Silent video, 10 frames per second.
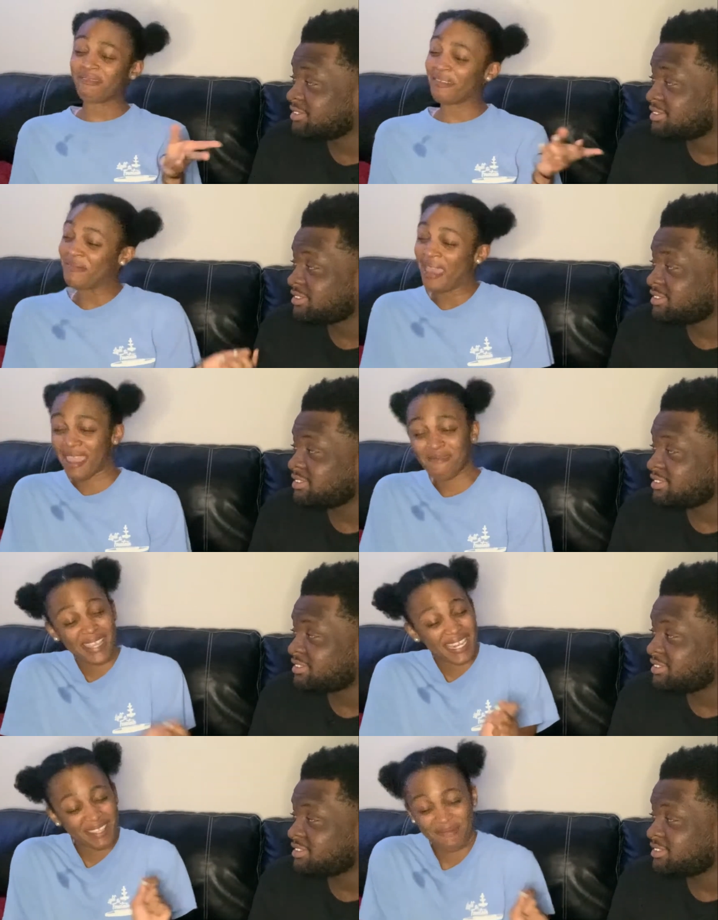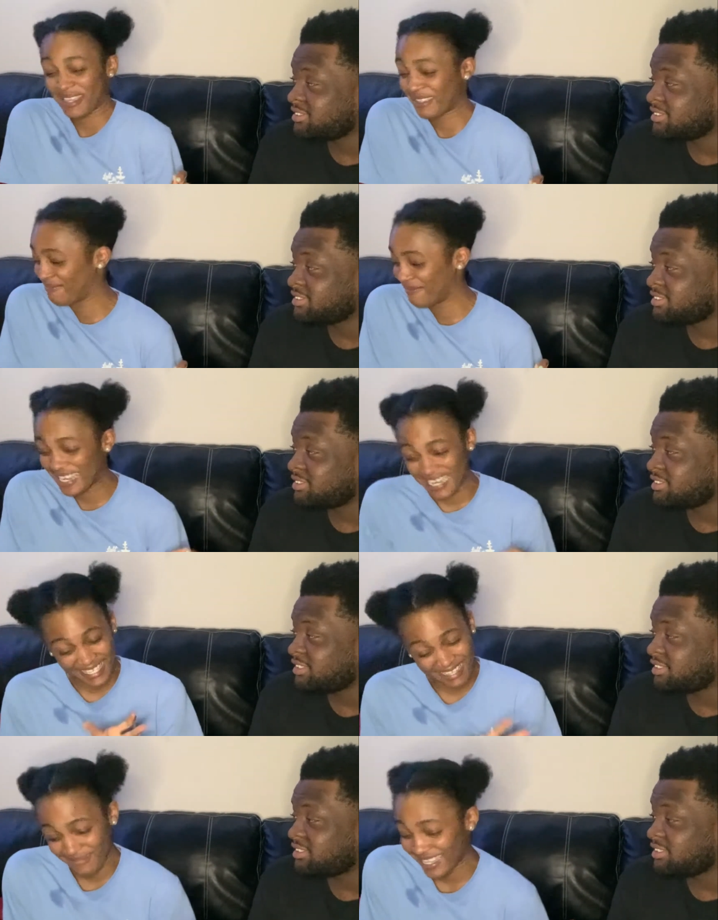Speaker 1: even pay me this much money
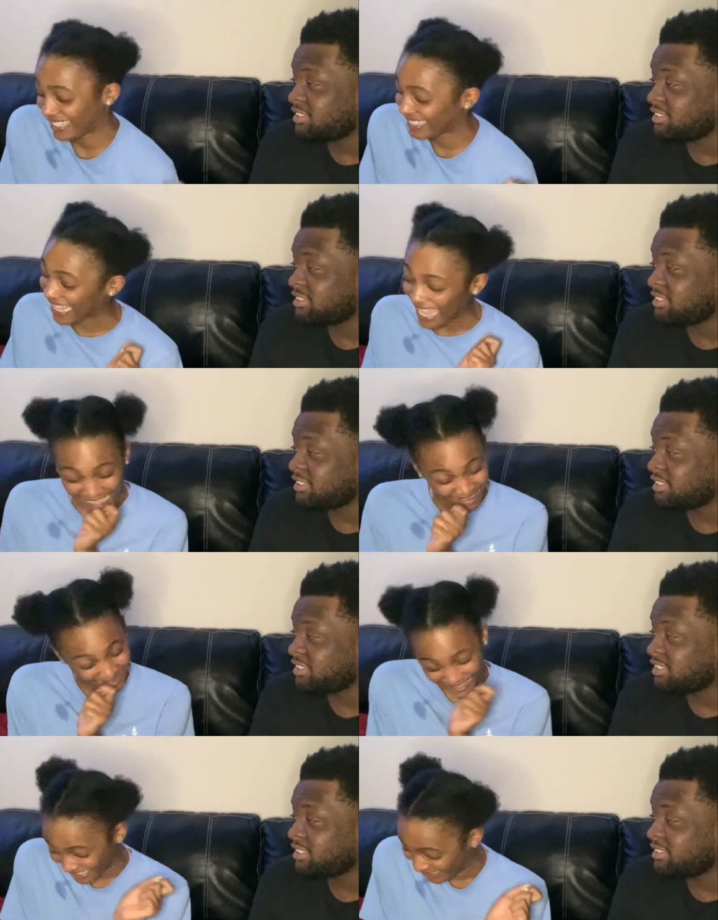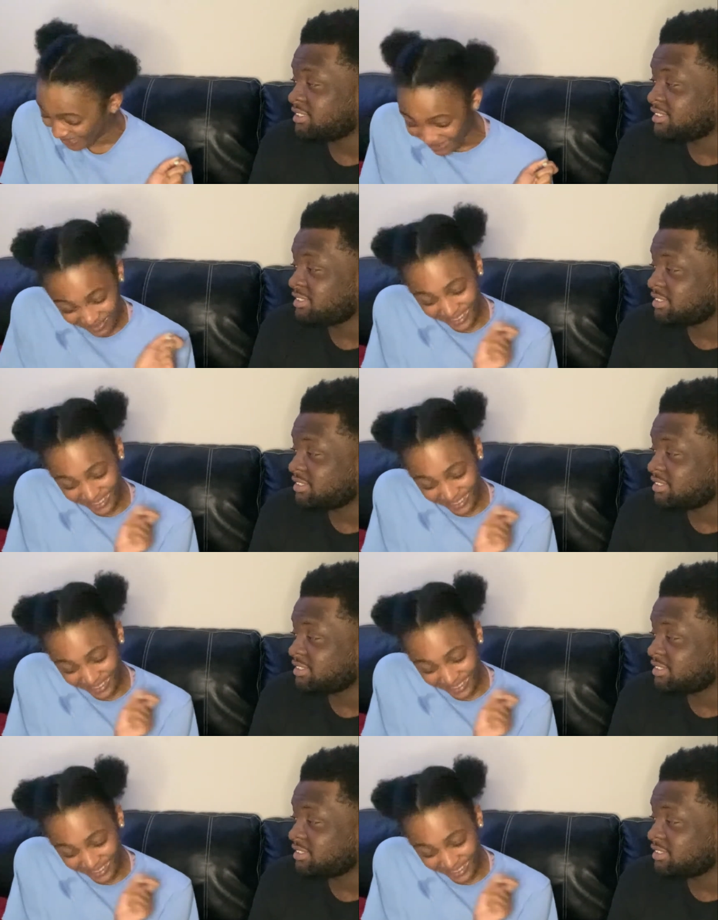to be staying with you.